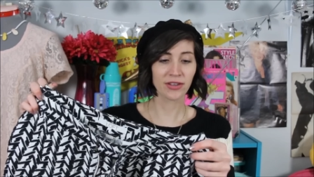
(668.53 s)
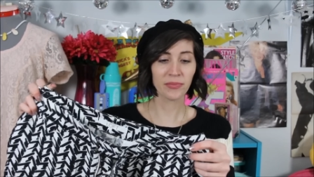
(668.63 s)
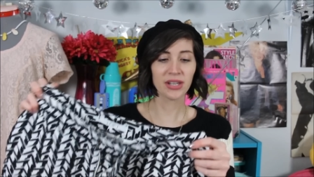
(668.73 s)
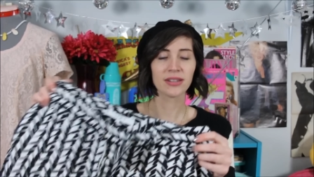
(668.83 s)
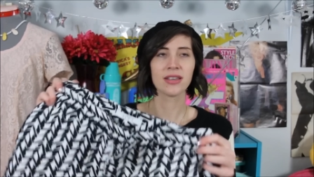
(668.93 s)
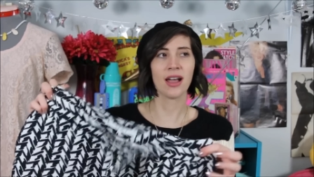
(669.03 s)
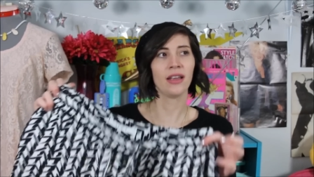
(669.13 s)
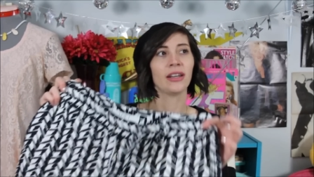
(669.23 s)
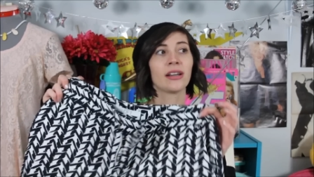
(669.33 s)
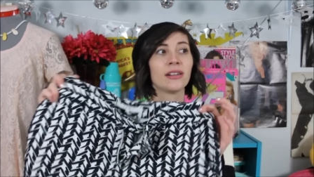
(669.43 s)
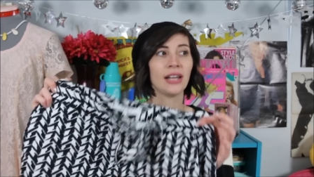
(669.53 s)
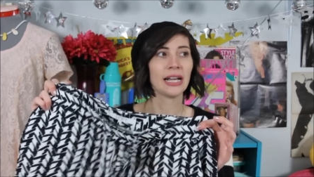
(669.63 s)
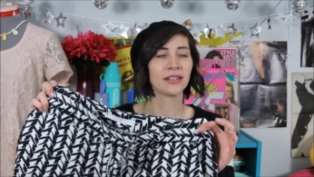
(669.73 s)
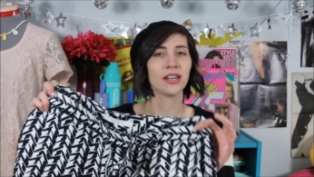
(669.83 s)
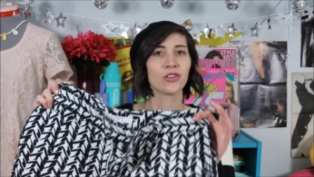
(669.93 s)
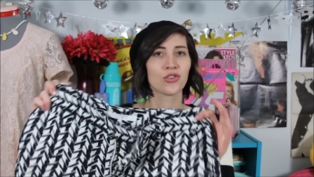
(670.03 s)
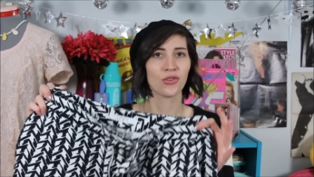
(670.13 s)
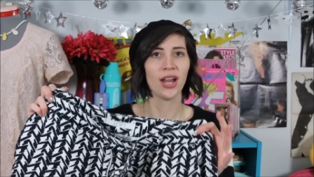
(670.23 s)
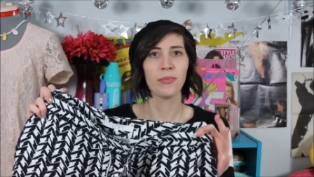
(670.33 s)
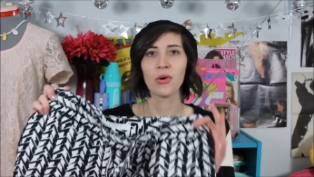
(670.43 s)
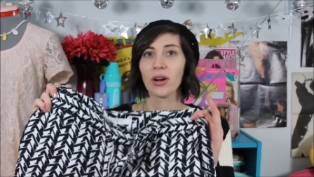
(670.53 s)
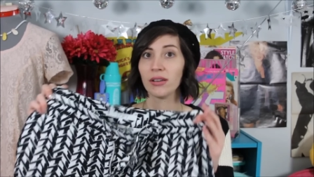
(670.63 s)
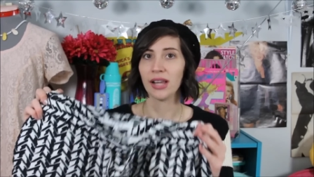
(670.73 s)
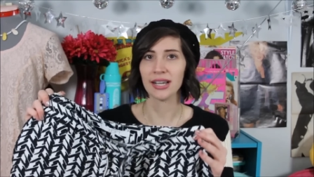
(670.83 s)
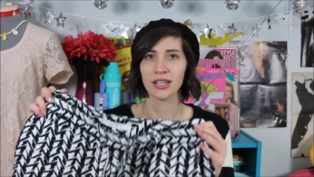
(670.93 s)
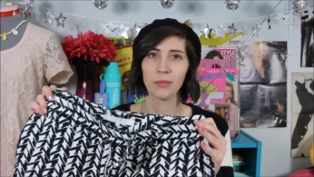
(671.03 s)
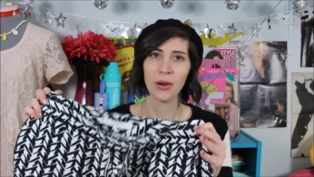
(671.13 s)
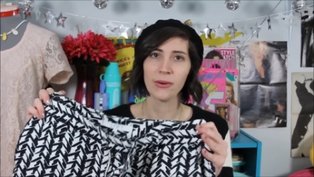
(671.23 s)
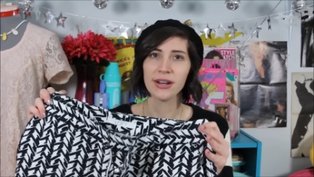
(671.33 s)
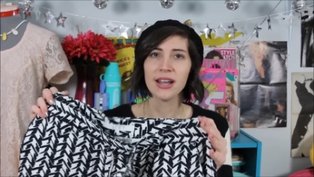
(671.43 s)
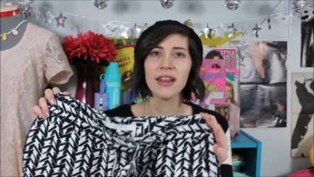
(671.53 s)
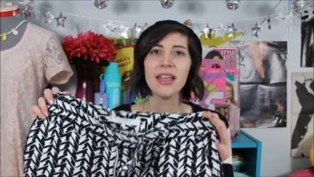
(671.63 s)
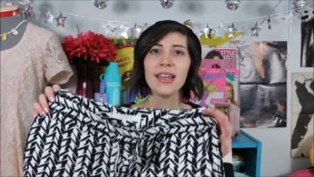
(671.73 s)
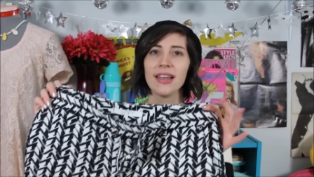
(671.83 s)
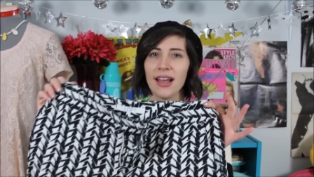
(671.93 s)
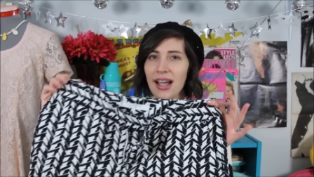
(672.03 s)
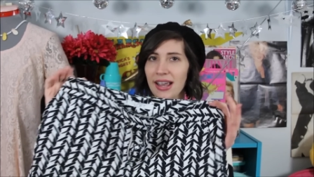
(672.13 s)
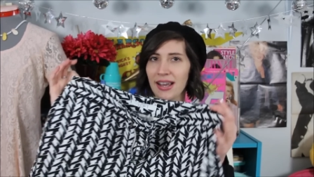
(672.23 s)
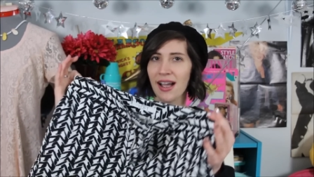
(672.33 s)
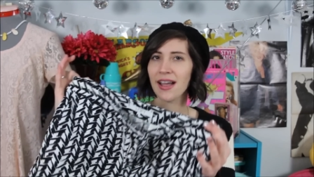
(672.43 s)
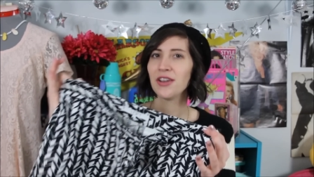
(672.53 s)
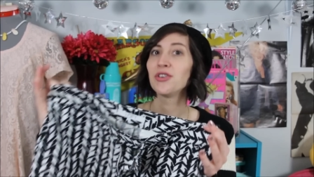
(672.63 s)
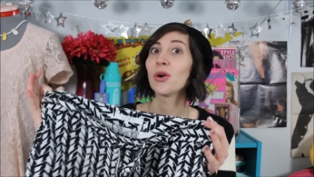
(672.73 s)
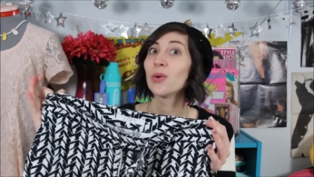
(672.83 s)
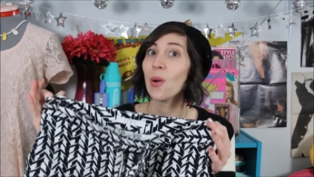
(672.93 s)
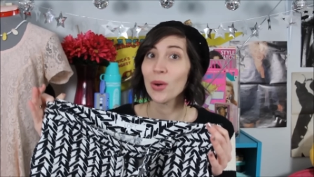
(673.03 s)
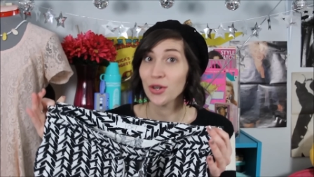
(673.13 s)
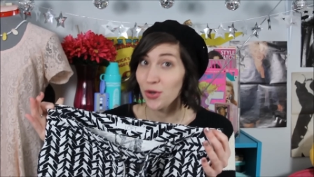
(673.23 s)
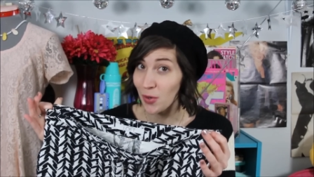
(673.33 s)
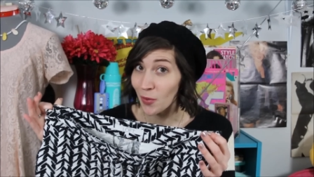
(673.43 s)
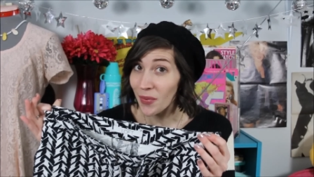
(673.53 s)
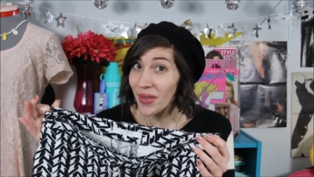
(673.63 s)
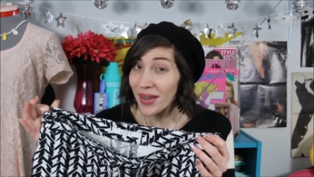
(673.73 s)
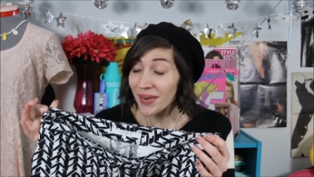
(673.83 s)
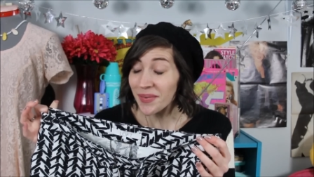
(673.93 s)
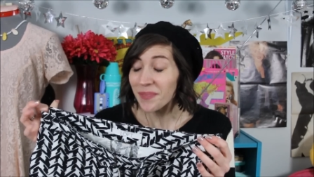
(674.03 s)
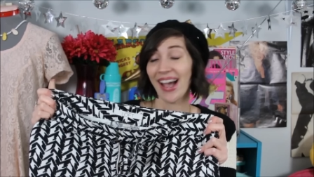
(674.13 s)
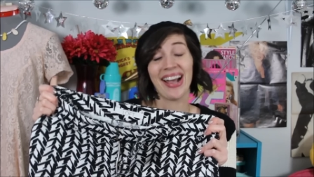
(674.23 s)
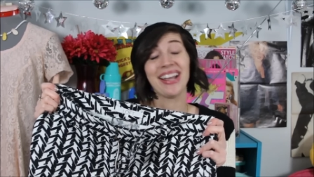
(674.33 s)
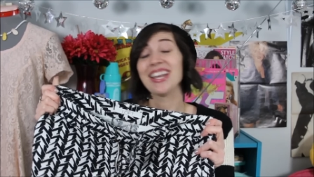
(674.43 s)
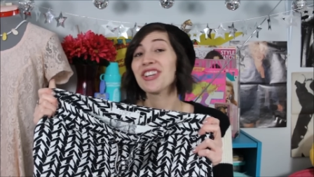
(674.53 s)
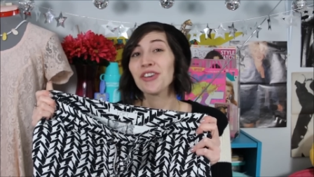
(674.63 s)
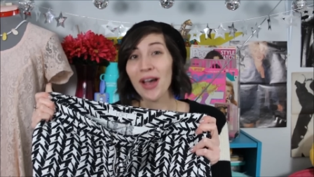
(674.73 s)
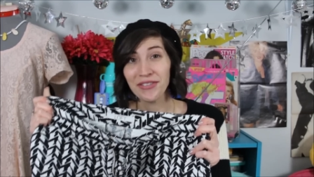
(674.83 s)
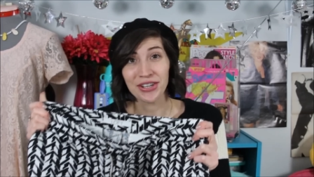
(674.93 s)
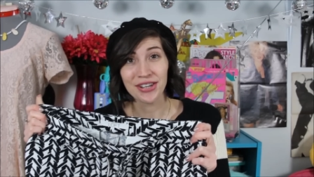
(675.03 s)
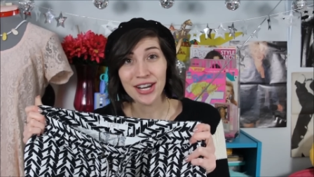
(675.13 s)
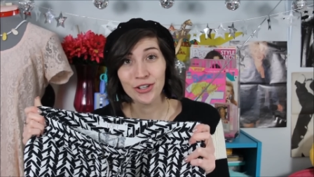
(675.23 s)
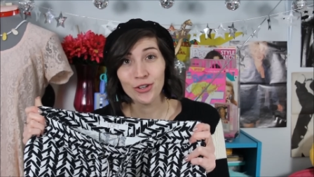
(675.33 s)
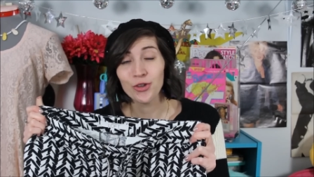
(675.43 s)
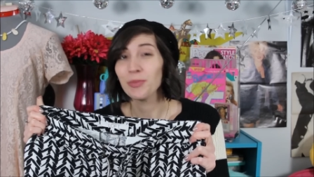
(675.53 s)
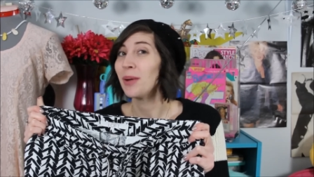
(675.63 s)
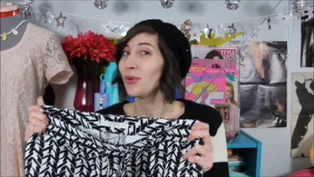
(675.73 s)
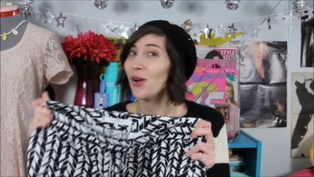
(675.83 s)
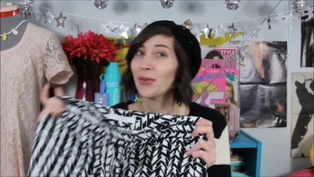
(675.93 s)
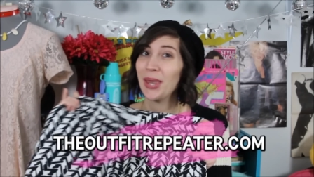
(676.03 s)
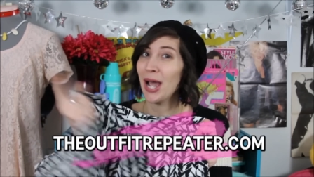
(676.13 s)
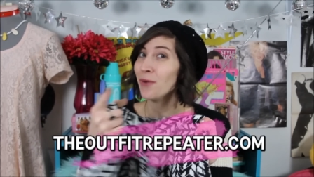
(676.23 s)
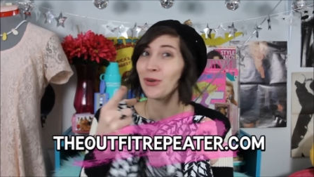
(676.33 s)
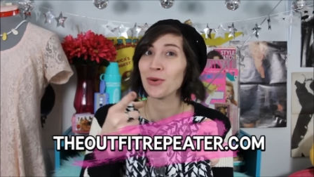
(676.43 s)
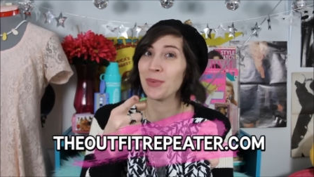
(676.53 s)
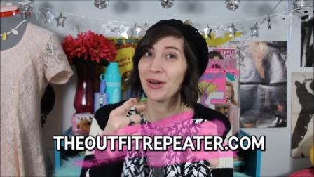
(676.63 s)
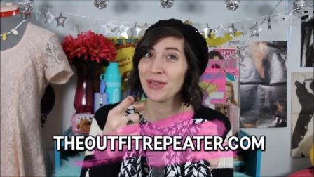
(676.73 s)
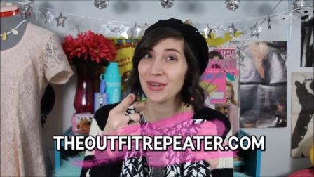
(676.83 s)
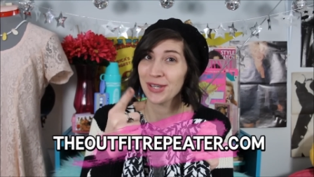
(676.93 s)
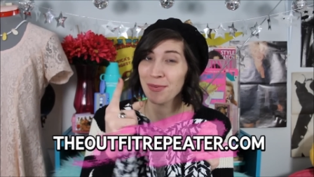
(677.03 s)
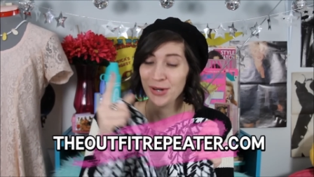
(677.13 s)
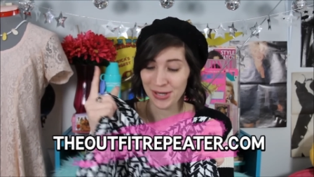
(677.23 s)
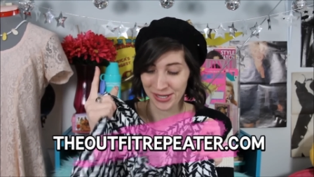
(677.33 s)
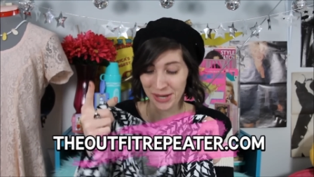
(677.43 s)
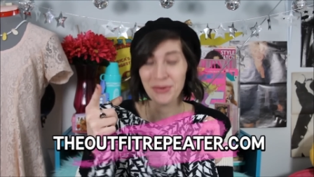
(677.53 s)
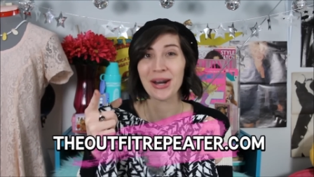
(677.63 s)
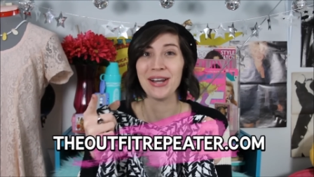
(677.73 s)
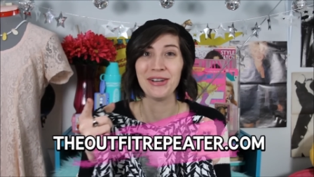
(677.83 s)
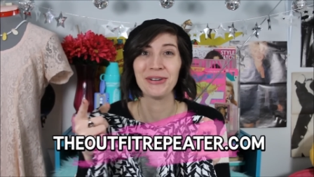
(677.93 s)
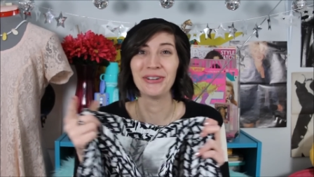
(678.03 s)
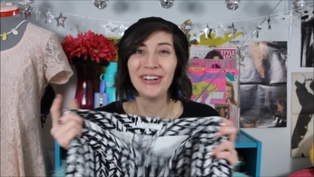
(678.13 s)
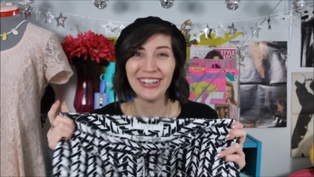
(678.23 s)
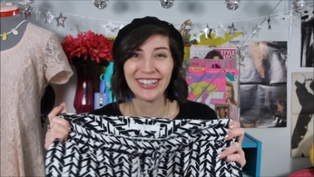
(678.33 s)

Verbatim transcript: if something's not like a classic stripe or a classic polka dot, I kind of don't know what to do with it. I guess you'll have to stay tuned to my blog The Outfit Repeater this summer to see what I do.